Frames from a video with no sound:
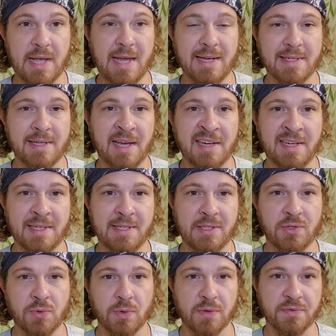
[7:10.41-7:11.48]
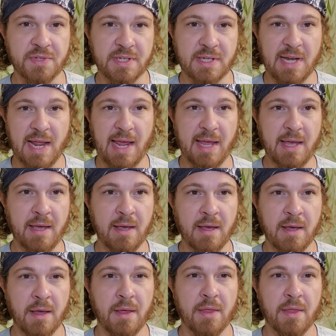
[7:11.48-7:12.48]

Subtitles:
I decided to sort of snake